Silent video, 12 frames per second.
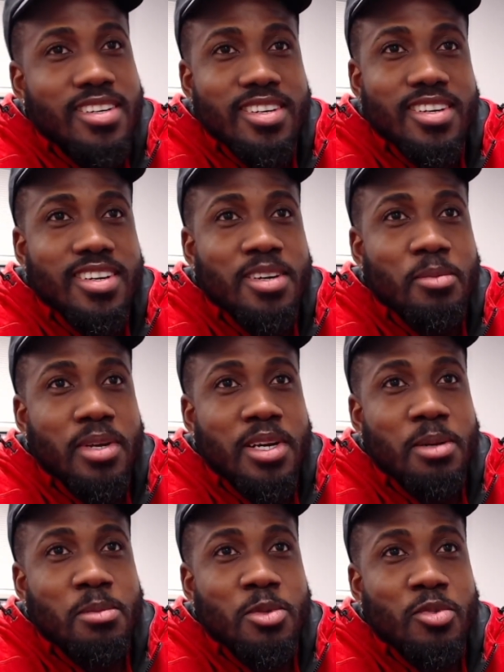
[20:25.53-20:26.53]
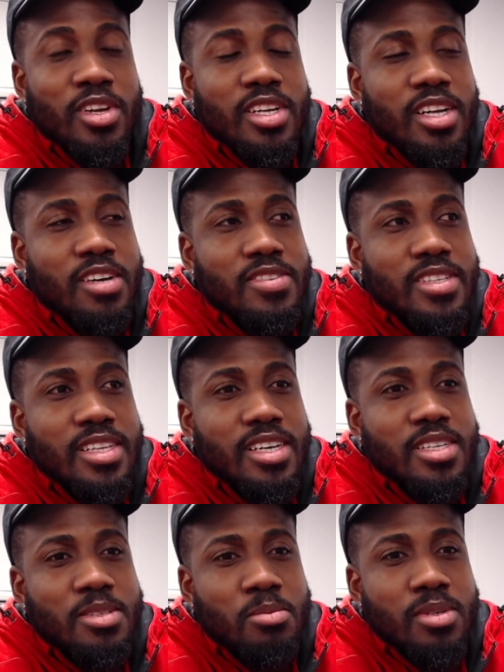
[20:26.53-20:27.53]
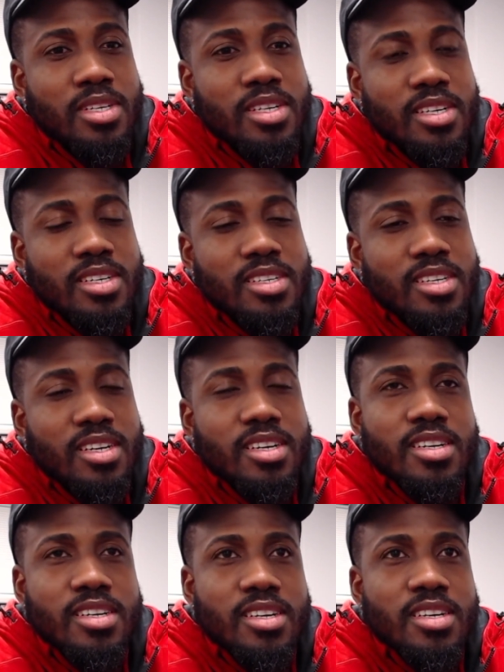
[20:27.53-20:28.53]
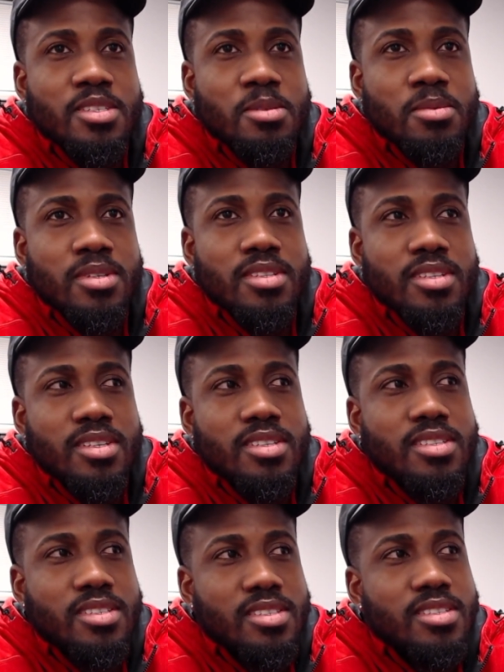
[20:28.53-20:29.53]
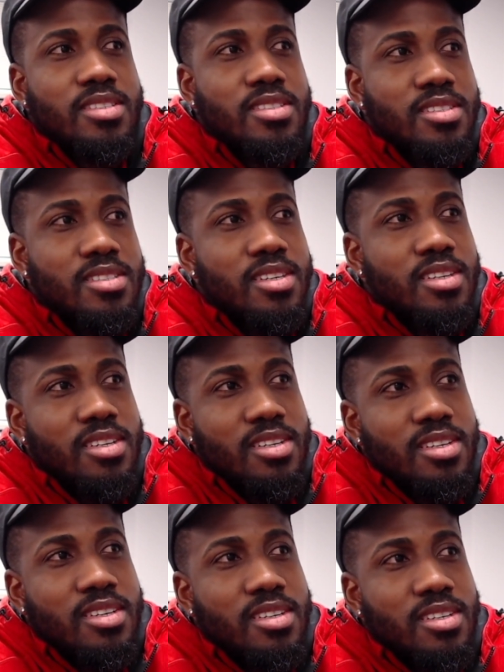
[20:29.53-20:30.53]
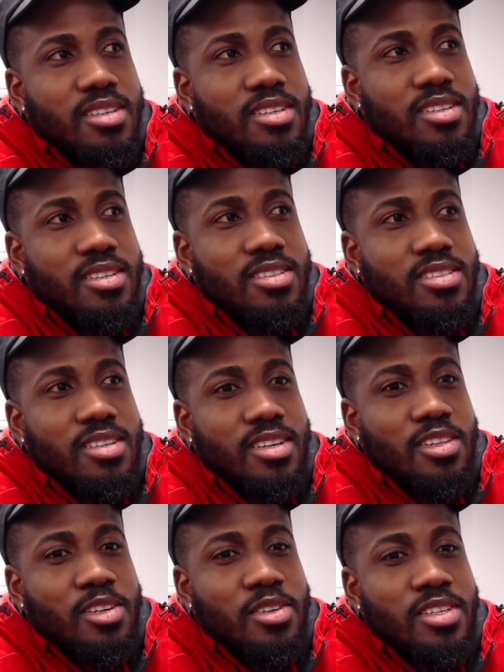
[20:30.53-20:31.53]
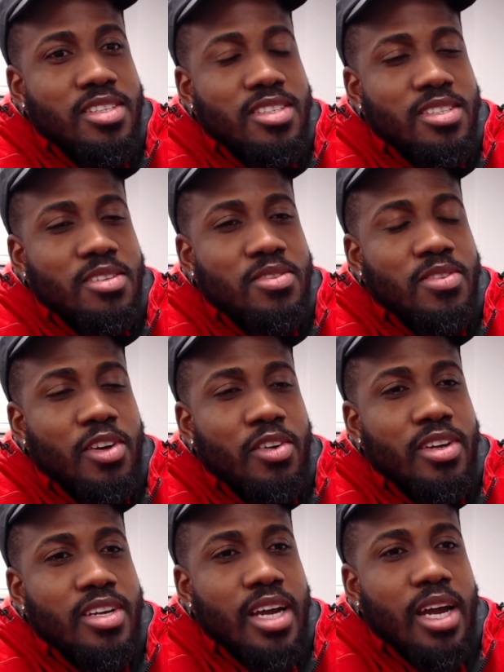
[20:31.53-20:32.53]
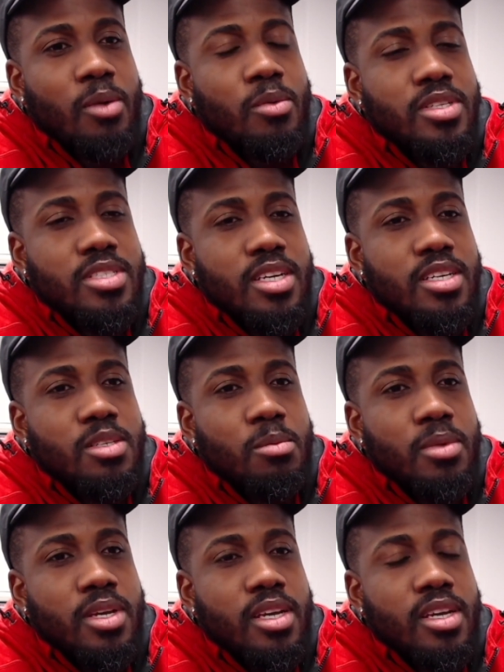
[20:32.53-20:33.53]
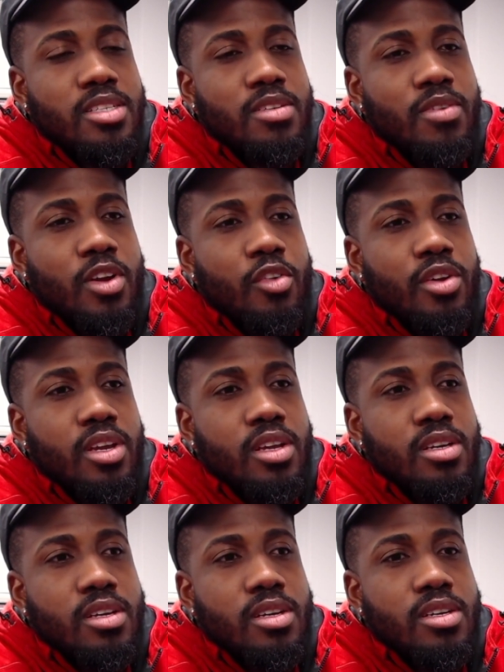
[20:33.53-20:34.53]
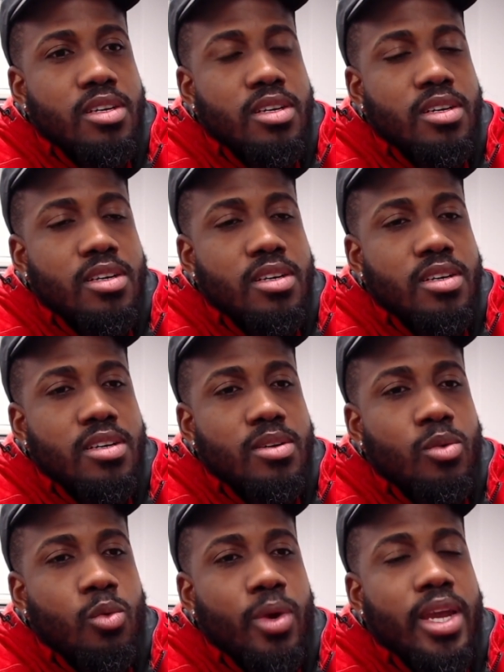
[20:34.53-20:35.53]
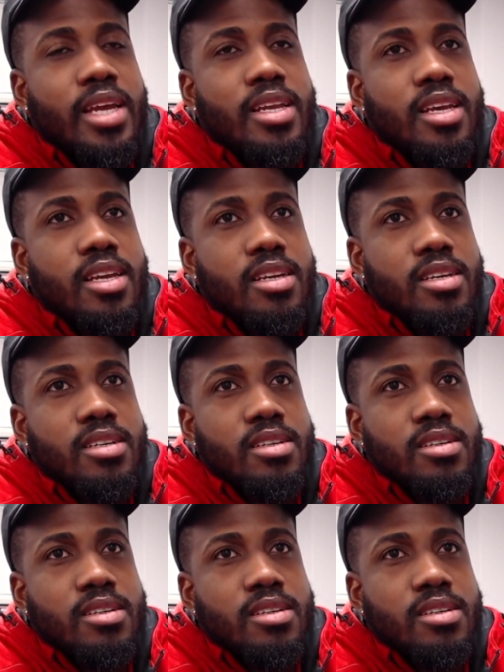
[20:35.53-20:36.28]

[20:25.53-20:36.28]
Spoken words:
yeah, it becomes real after that. But yeah, I get you, man. It's 30s is a very, I would say to me, it's a very awakening